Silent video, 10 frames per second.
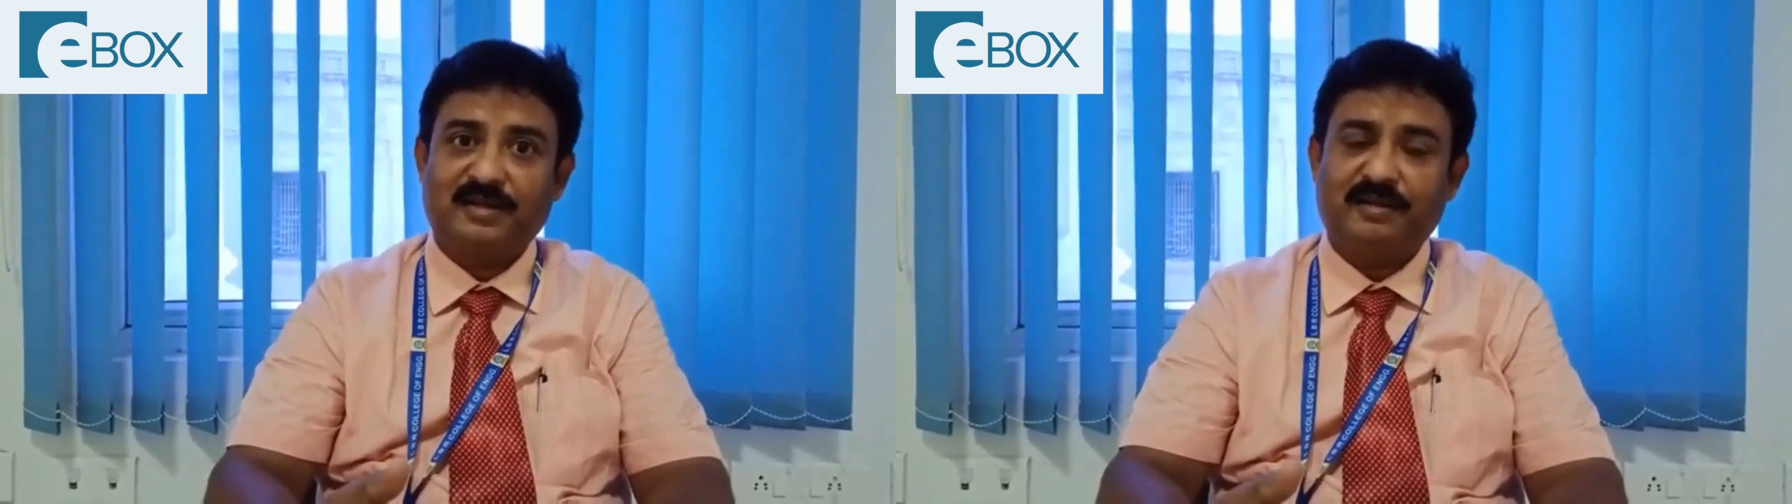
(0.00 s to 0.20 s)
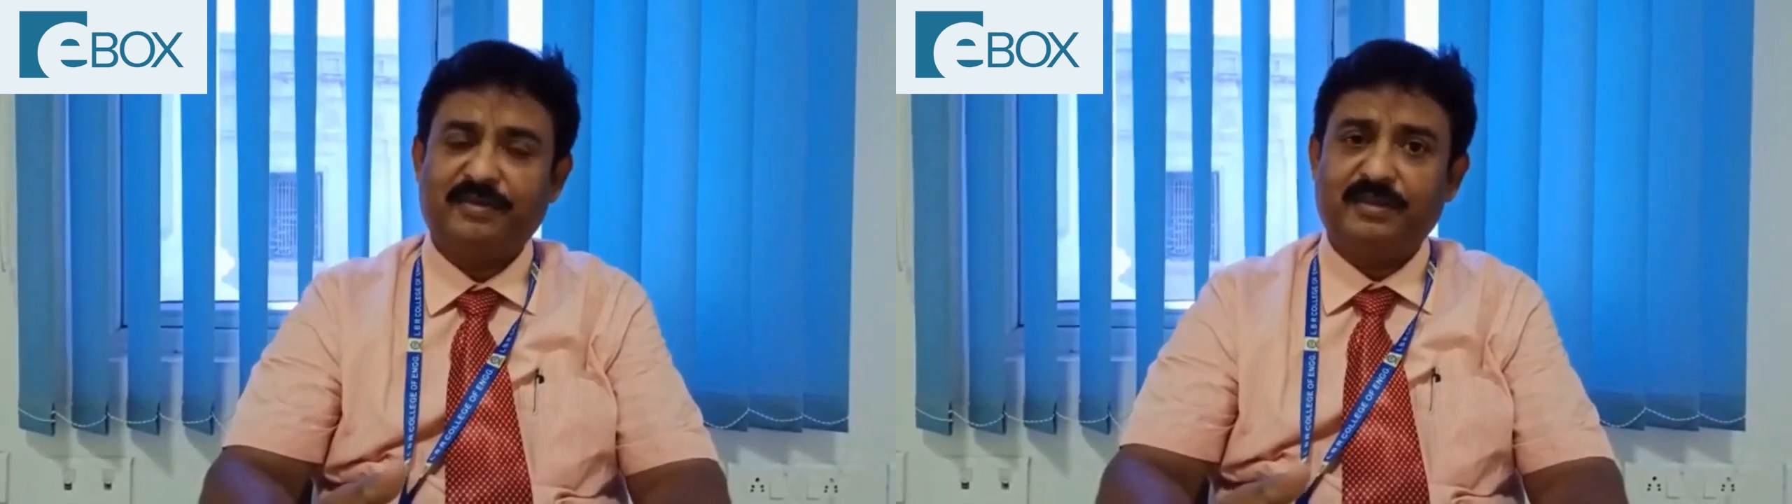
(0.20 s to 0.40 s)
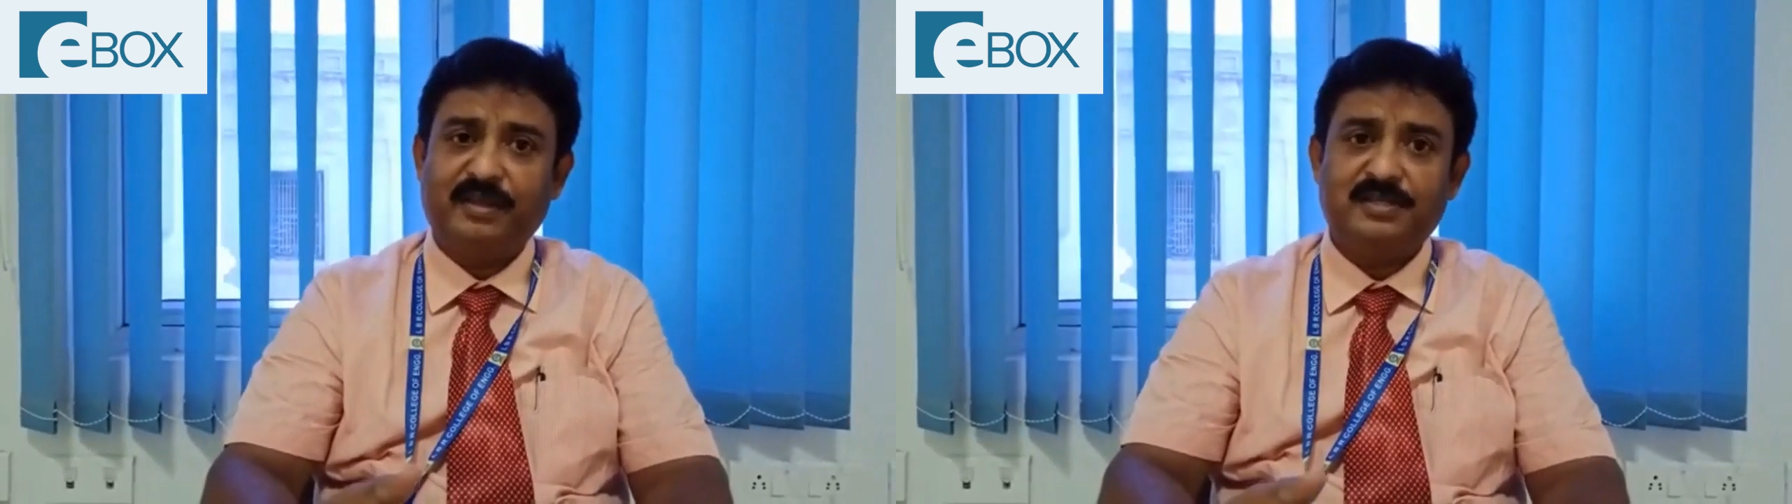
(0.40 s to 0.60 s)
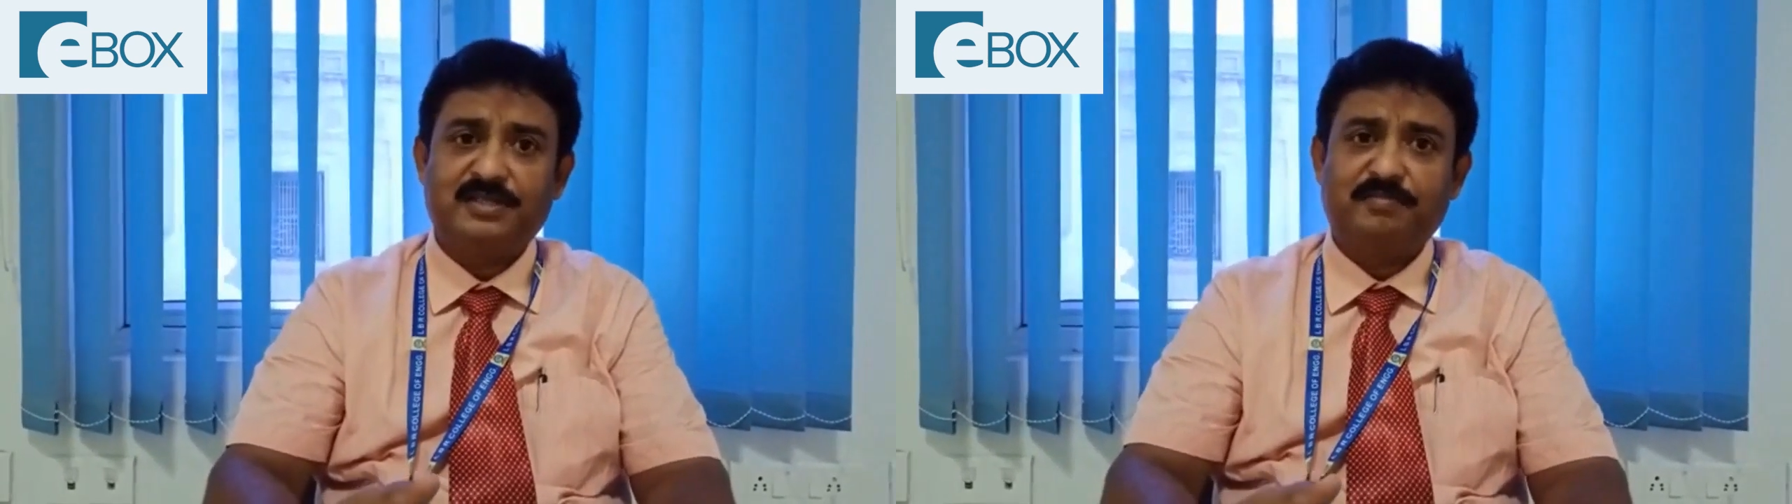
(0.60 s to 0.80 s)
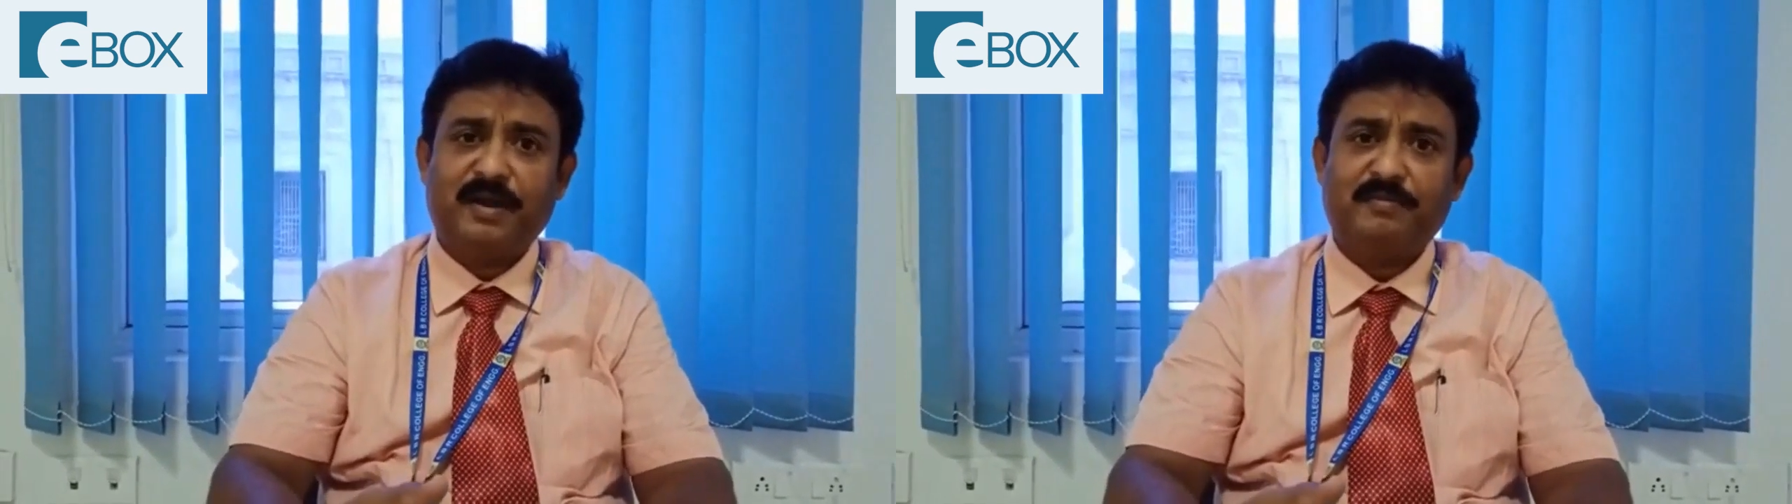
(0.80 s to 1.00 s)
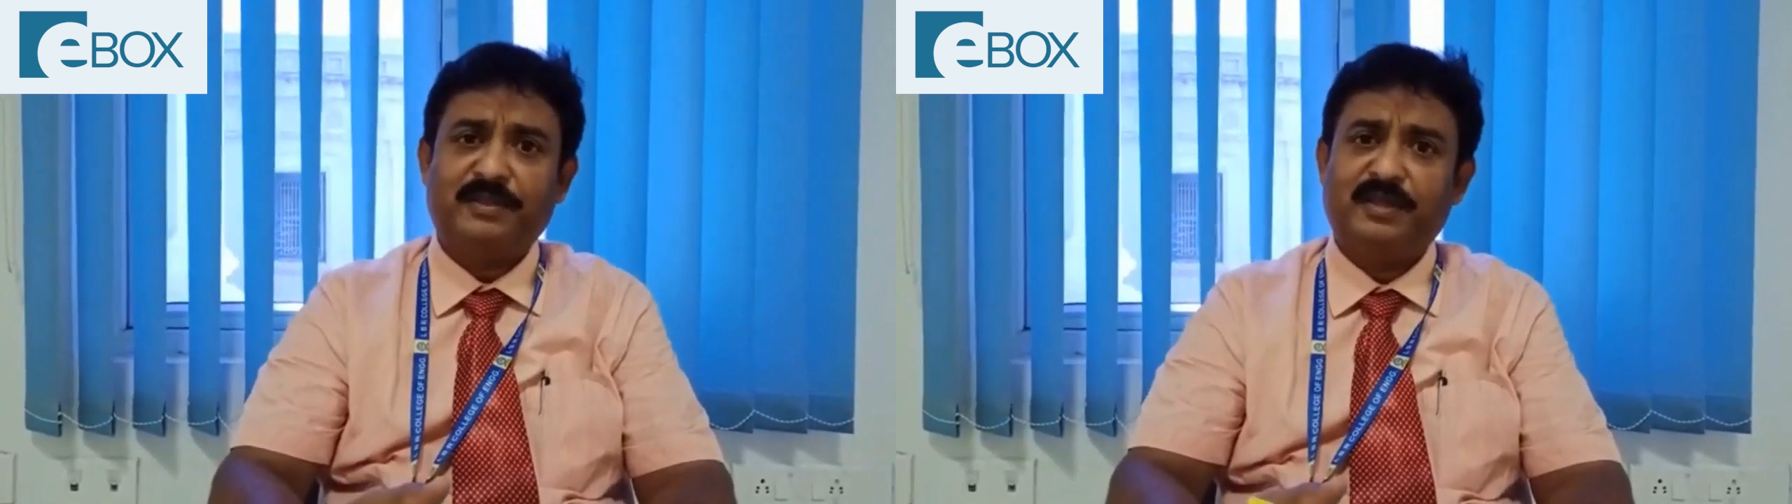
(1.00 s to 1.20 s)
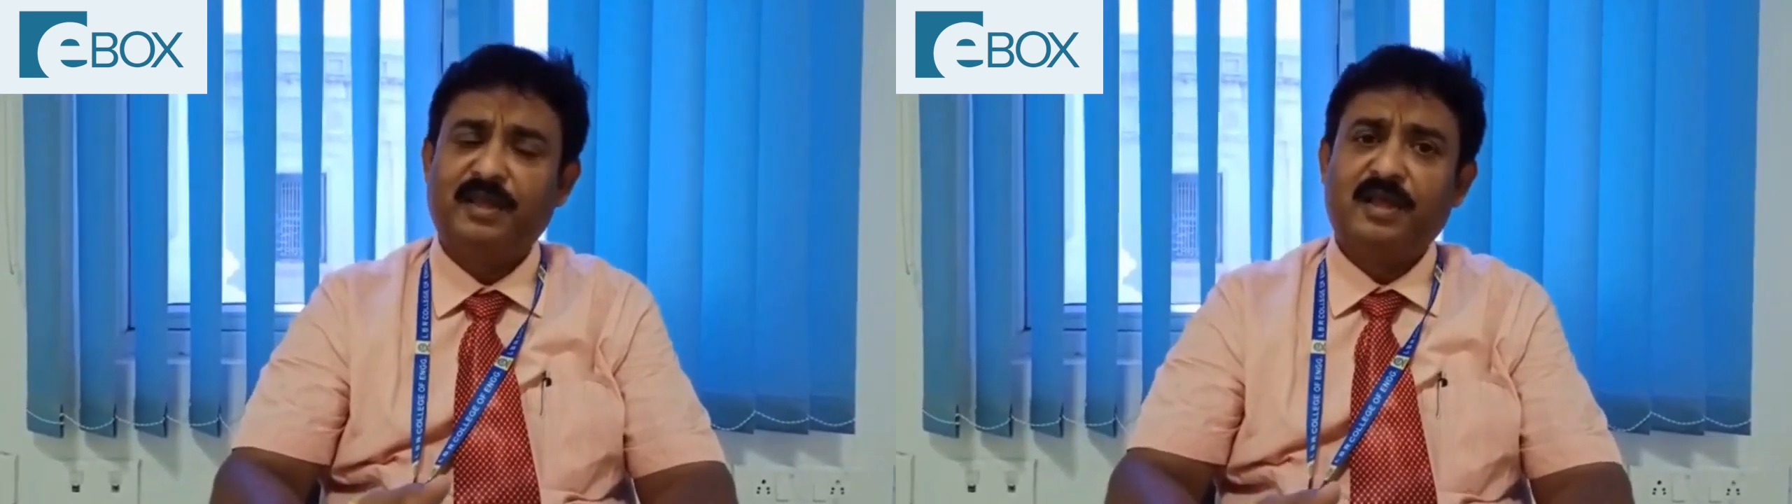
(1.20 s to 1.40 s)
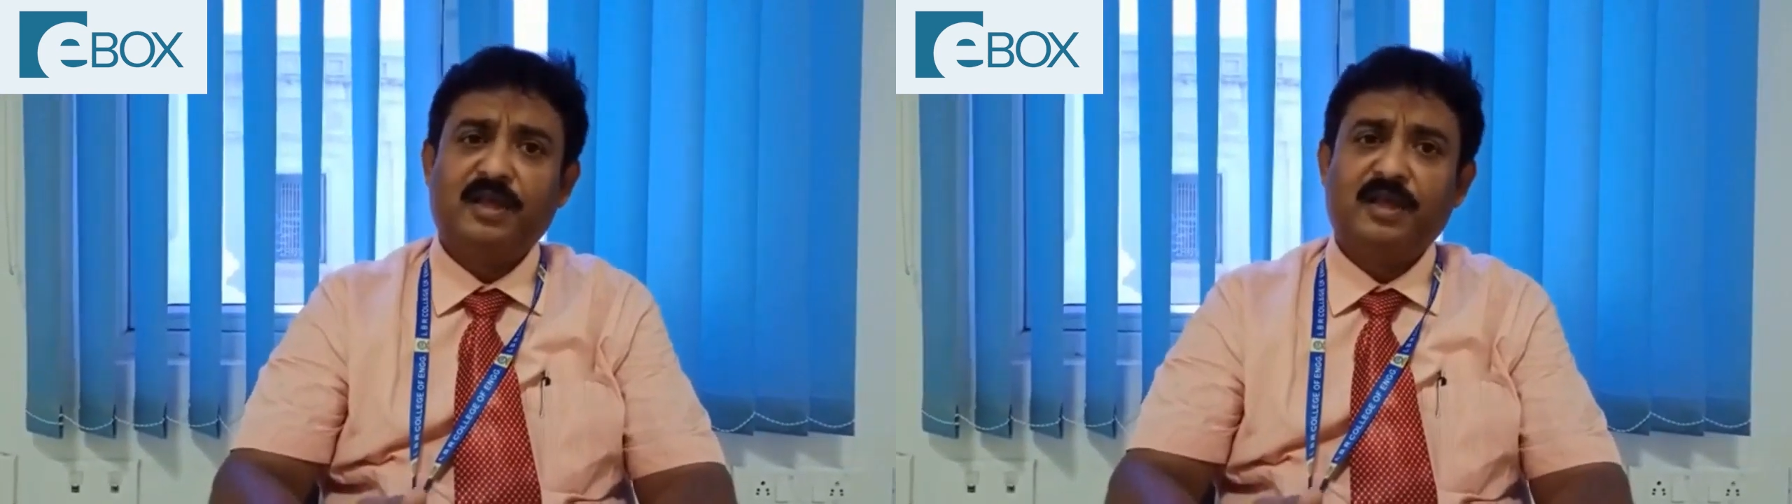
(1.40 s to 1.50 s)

and everything is might be